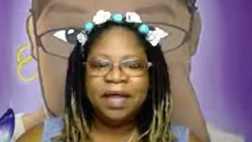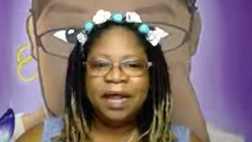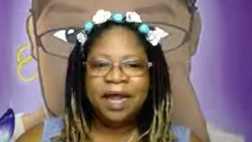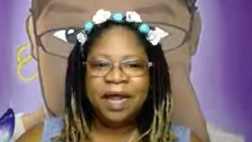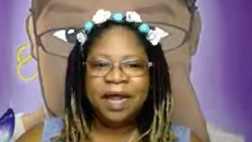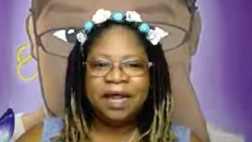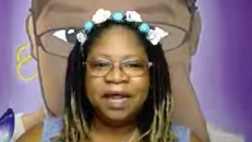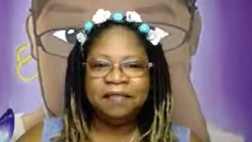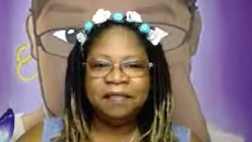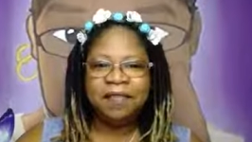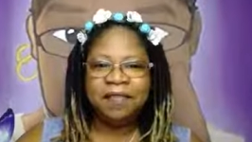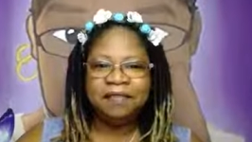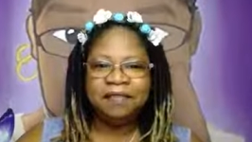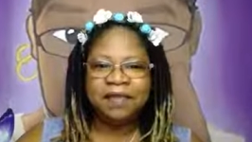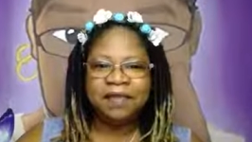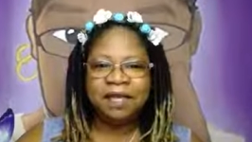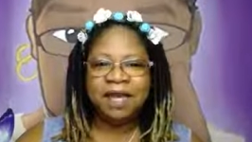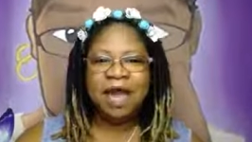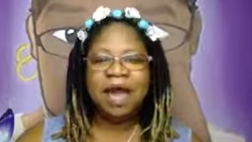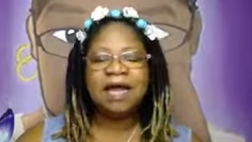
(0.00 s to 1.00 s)
And then
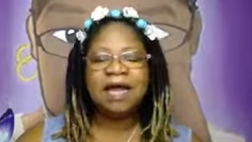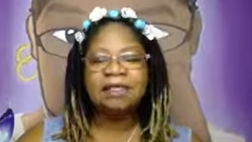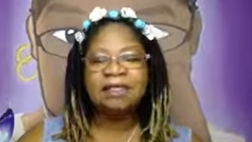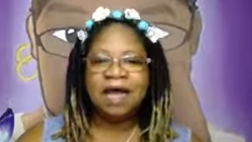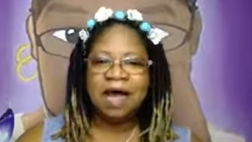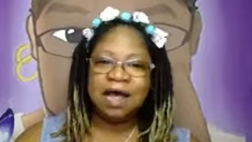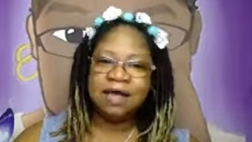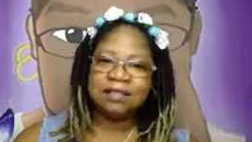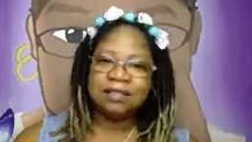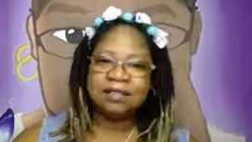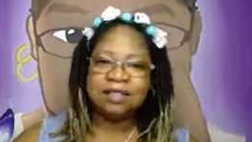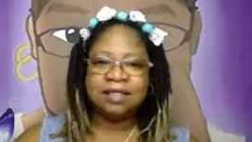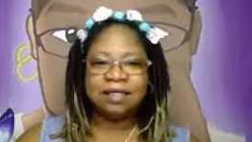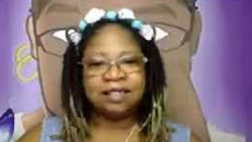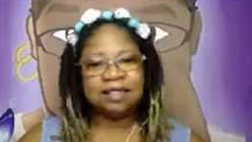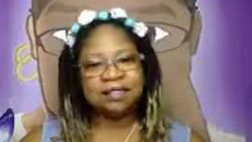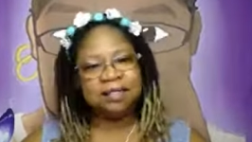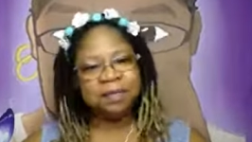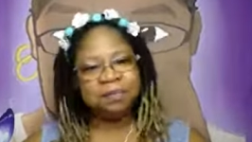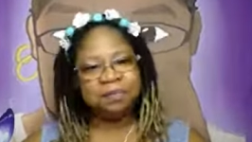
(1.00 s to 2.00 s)
the non toxic
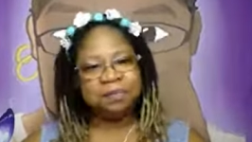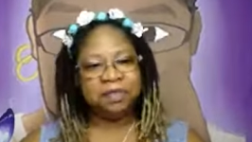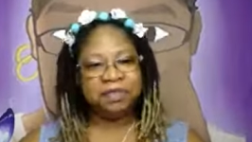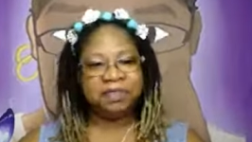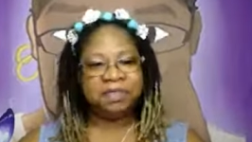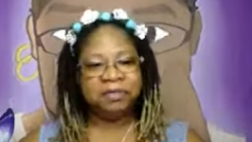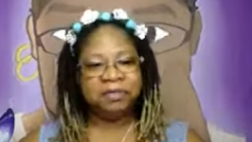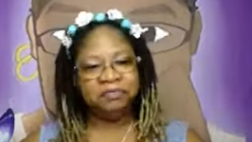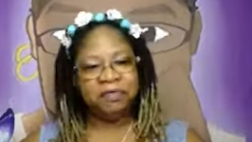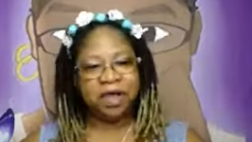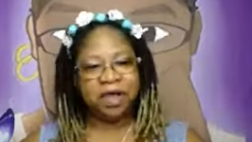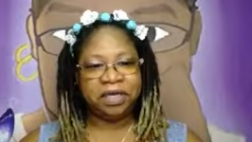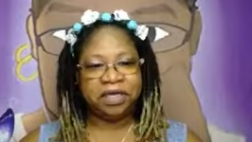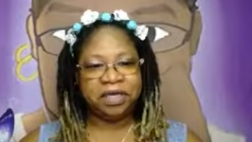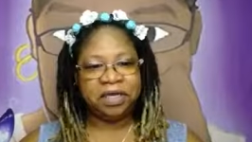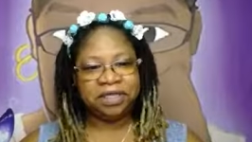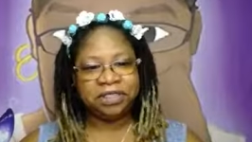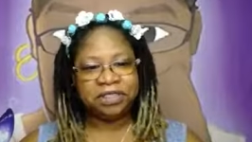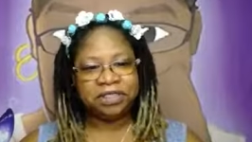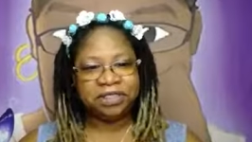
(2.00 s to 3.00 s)
acceptance and
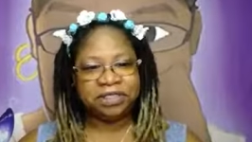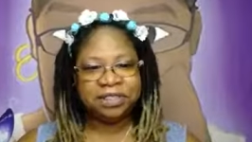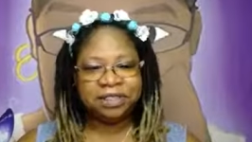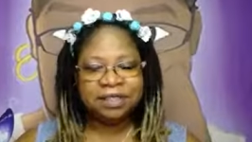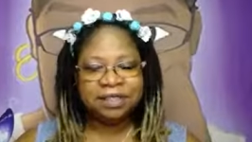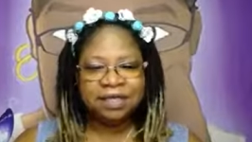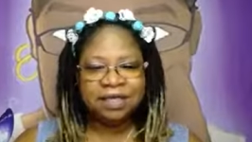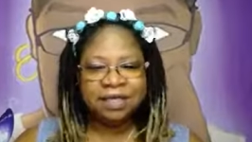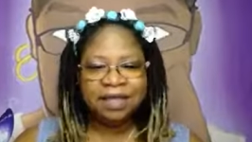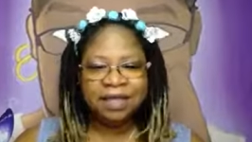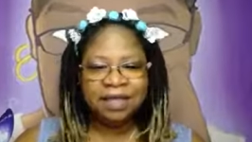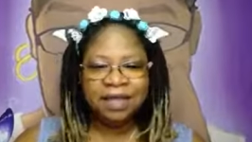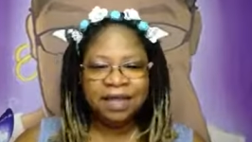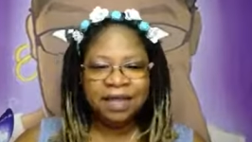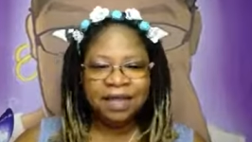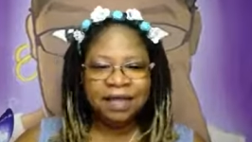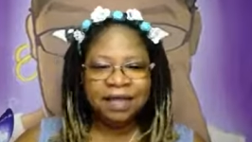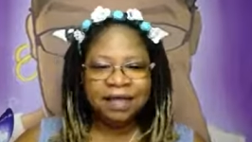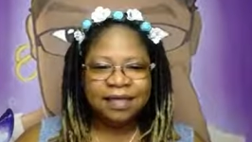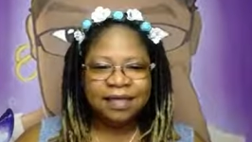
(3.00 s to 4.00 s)
validation
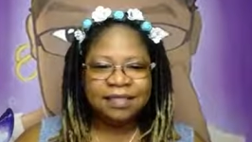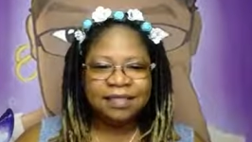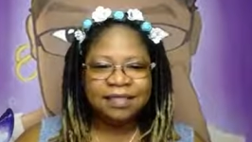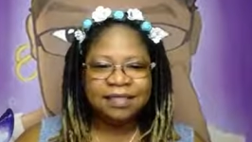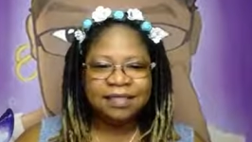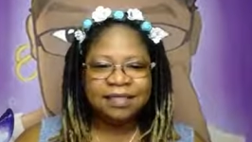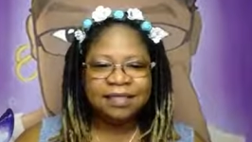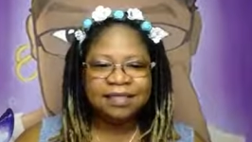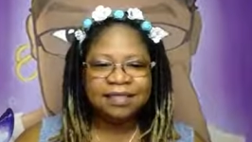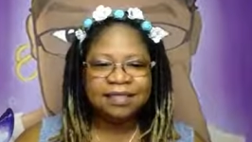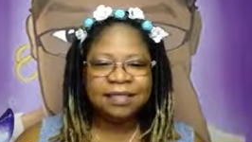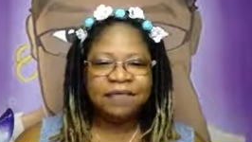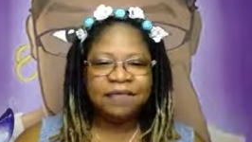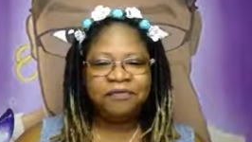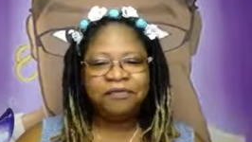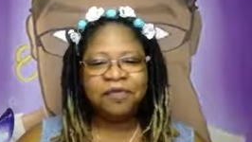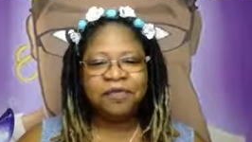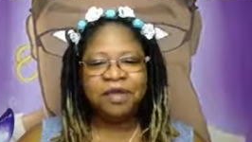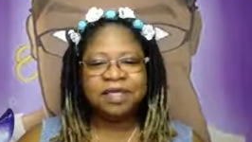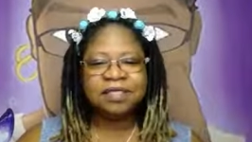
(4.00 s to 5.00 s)
is
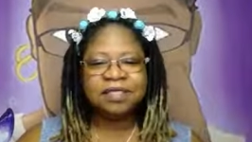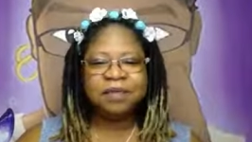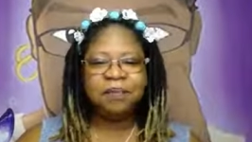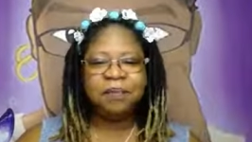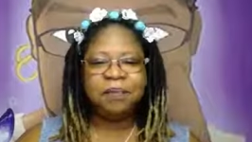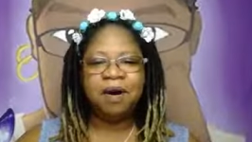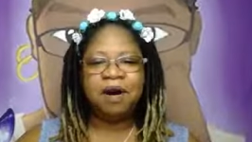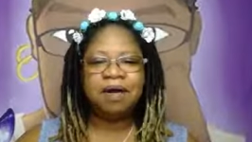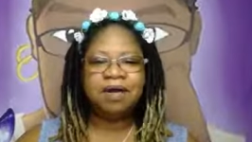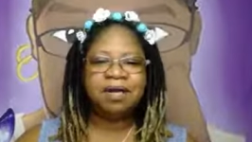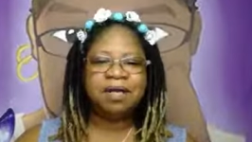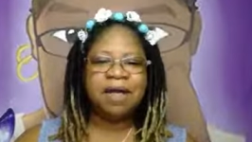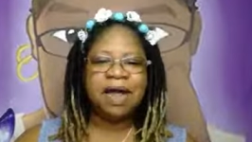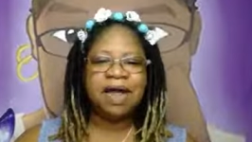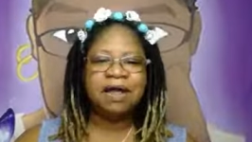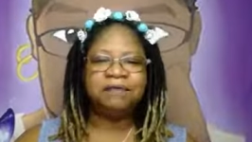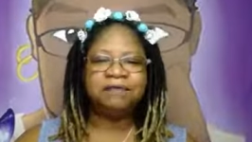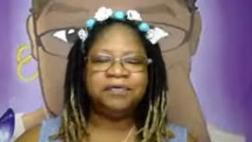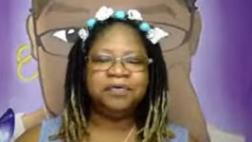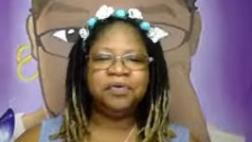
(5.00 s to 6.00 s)
suffering is a part of
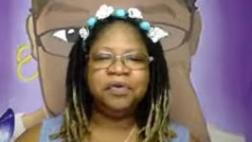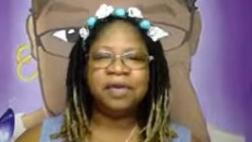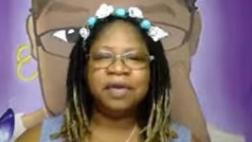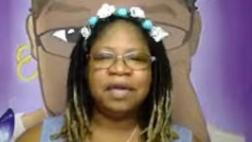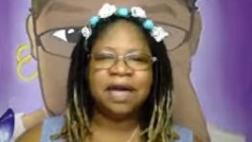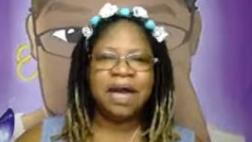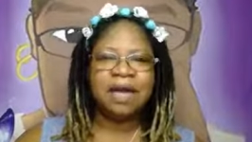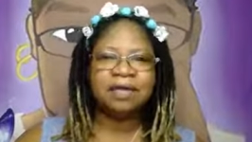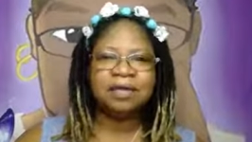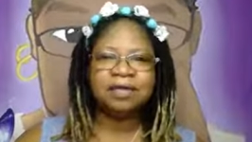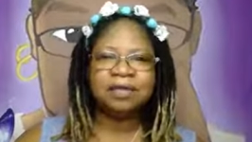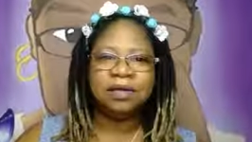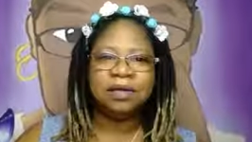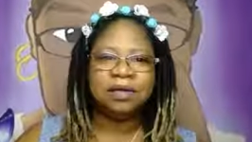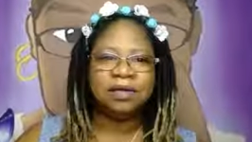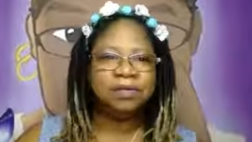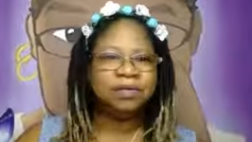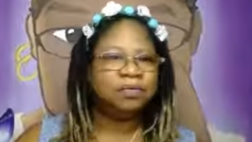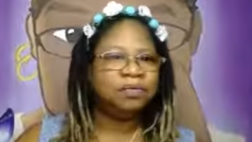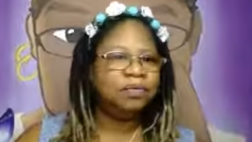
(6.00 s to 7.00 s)
life. You are not
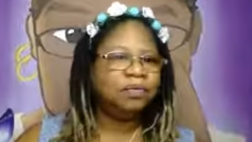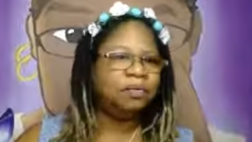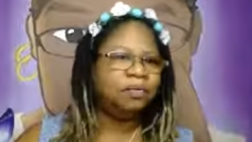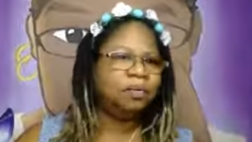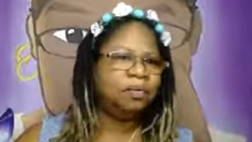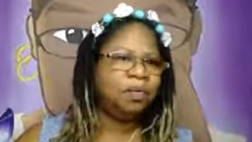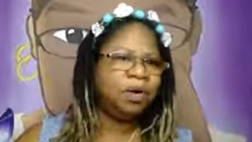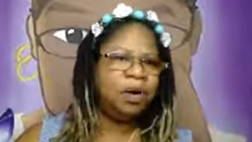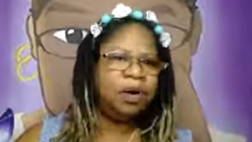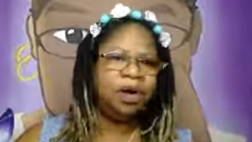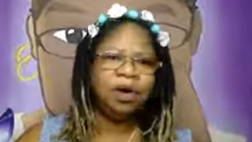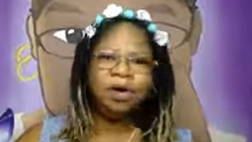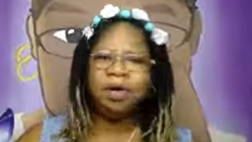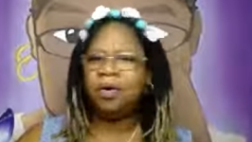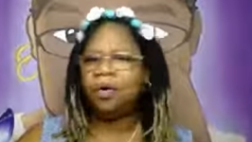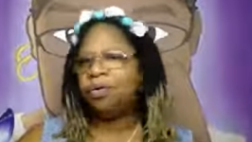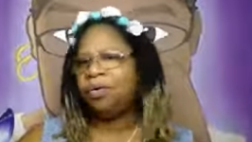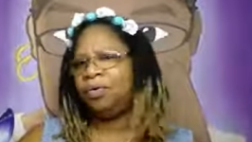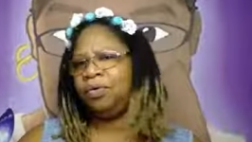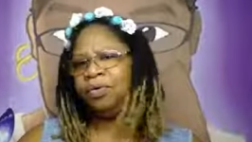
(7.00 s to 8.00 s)
alone.
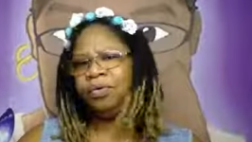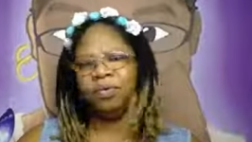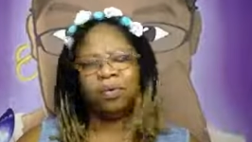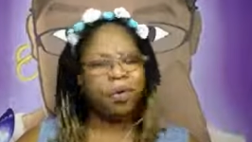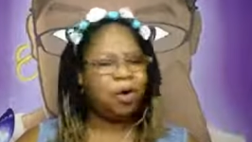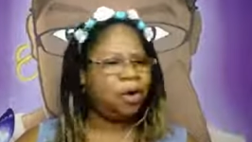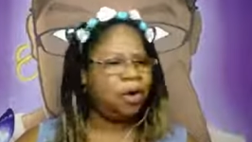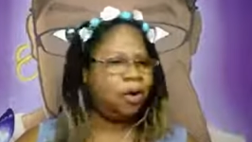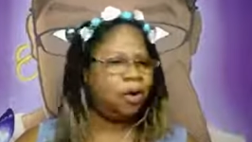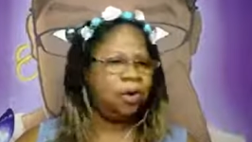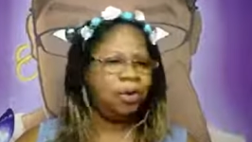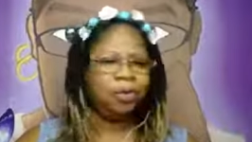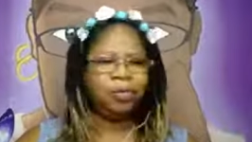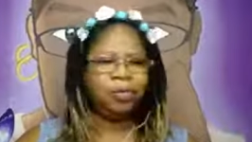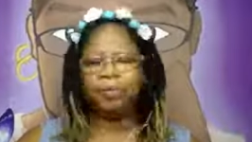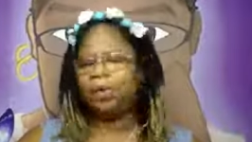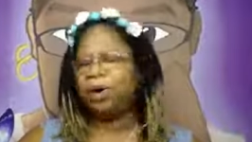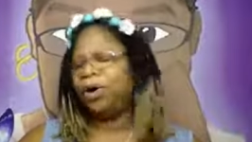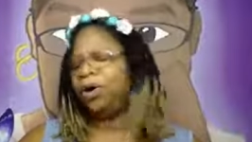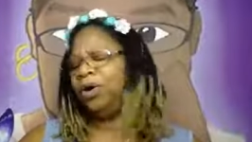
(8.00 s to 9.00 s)
Whoa,
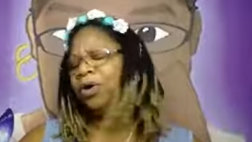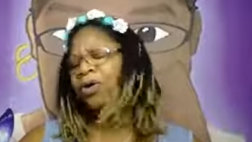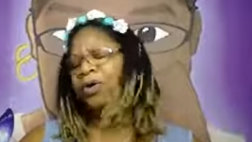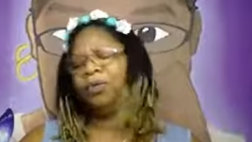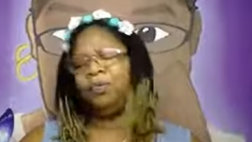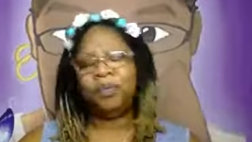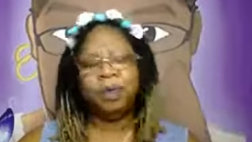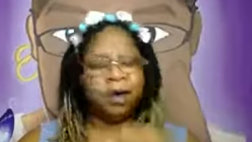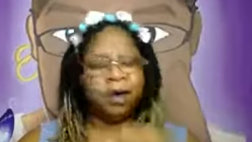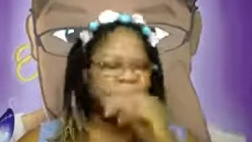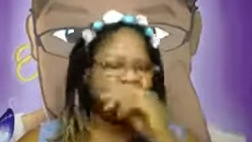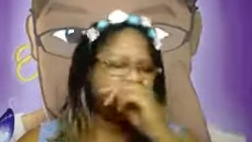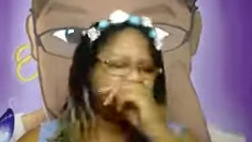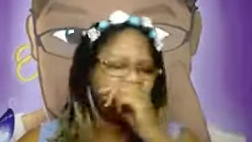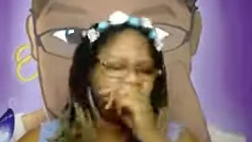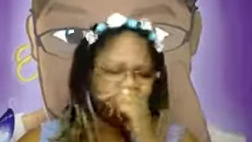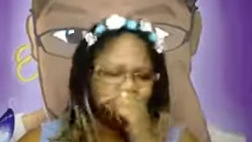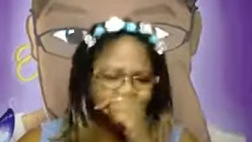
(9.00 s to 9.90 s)
whoa, whoa, whoa.